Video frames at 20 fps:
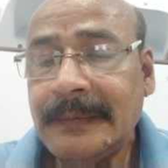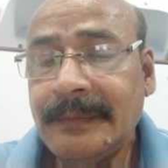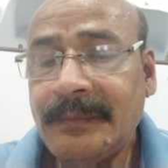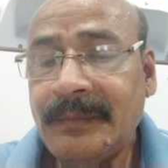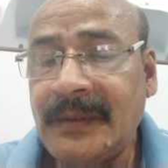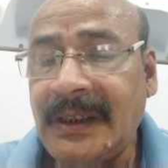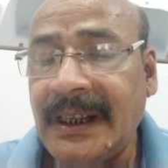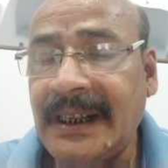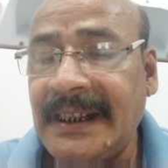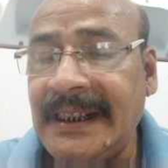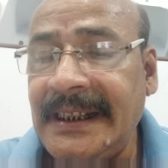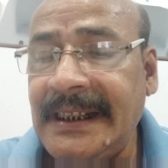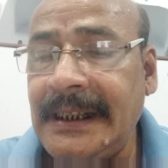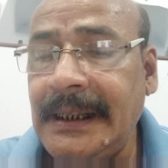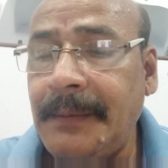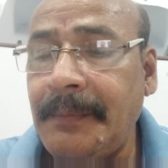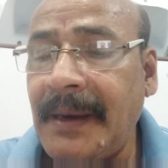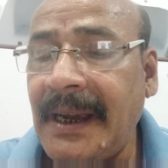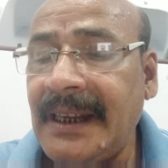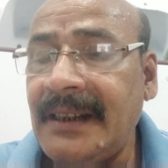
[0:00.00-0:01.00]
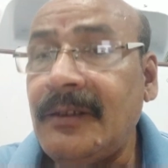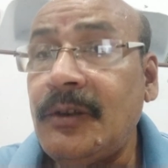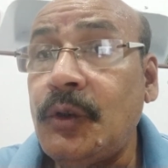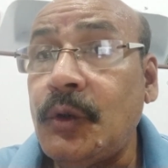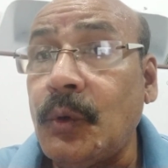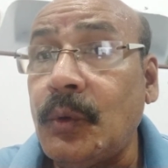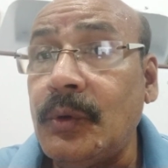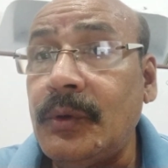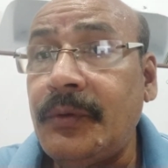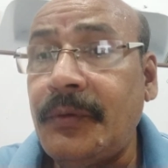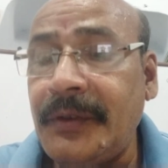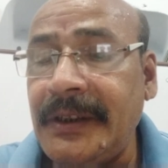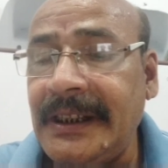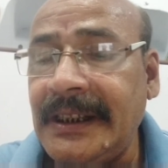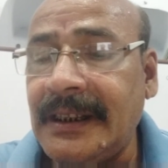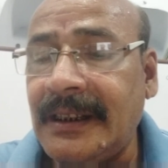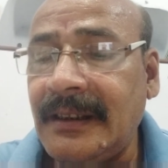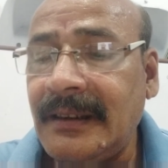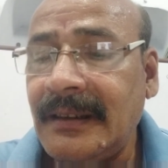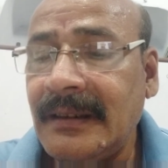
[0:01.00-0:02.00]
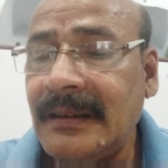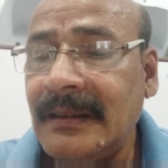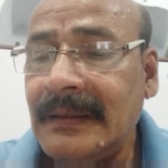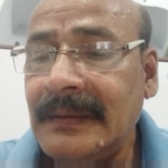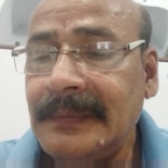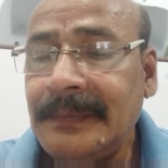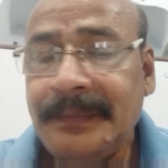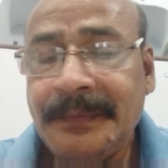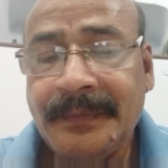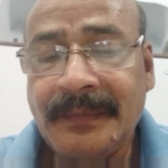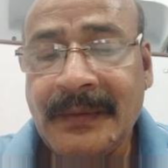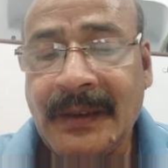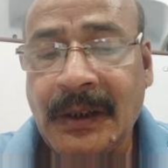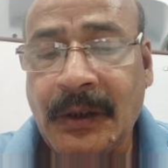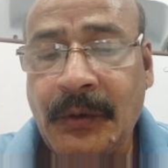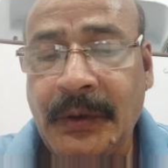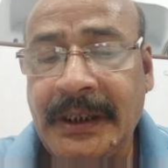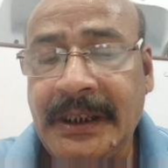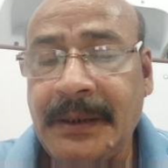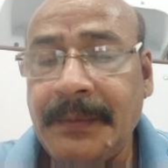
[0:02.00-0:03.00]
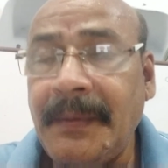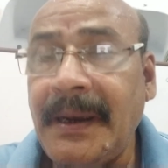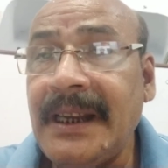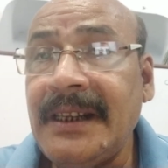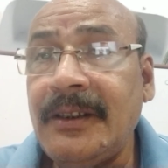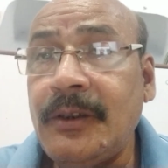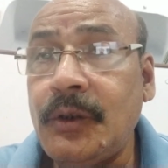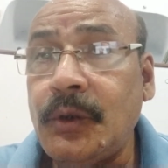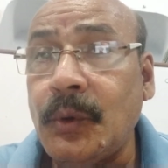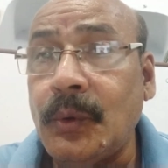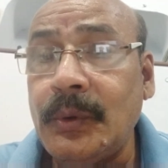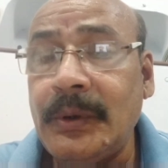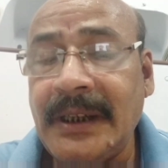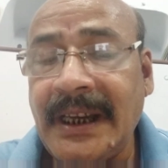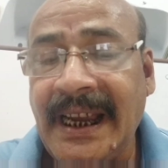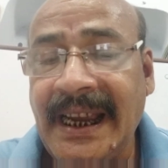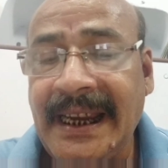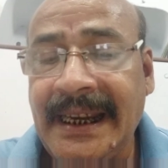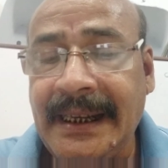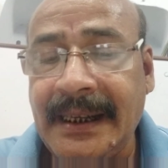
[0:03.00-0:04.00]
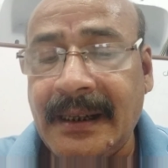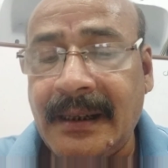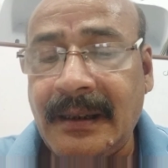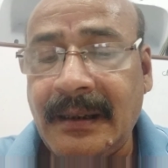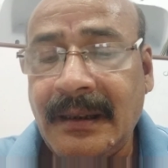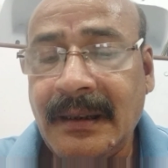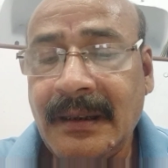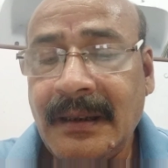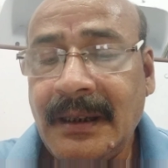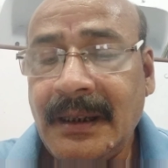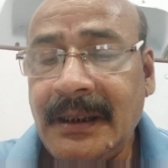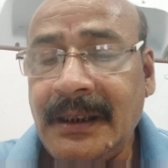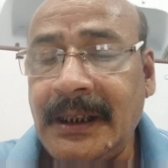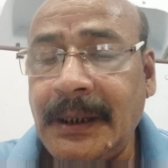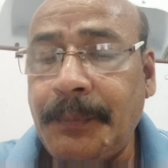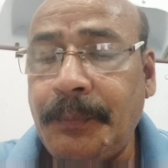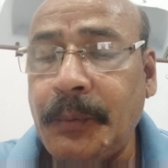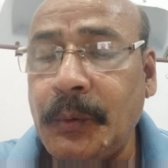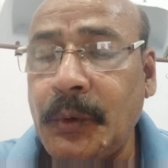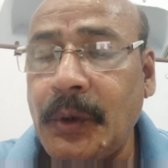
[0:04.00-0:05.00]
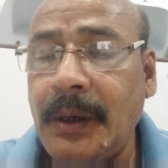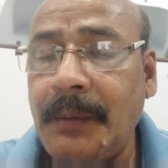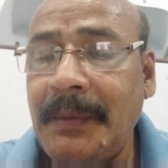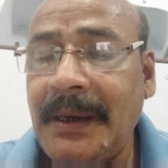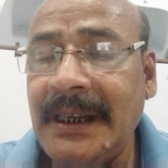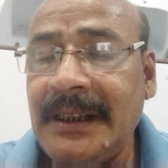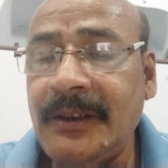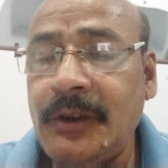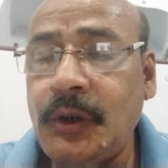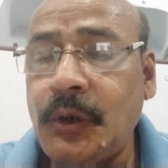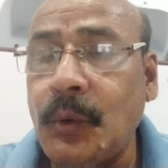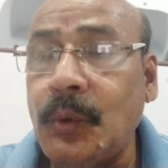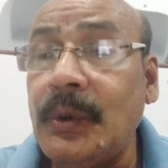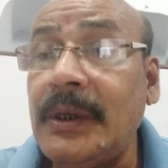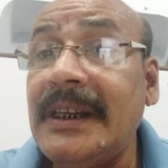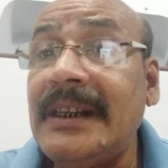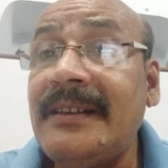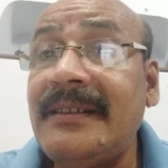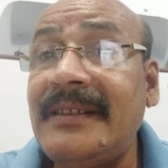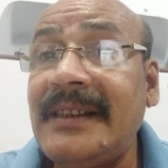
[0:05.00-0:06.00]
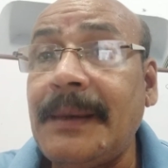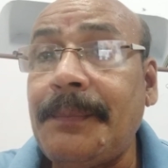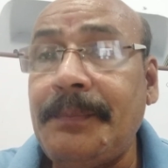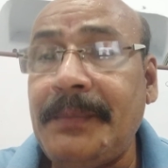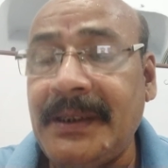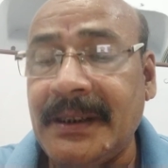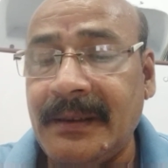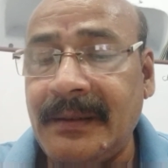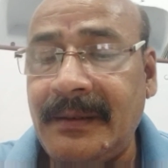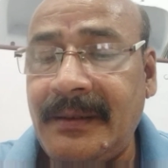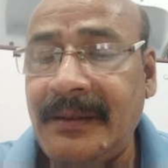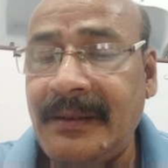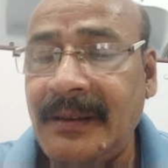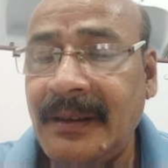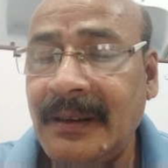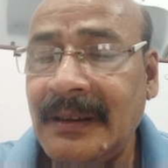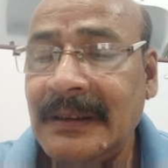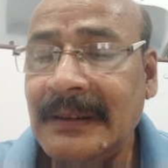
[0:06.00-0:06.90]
The greedy man showed fear, the rich man showed anger, the poor man showed acceptance.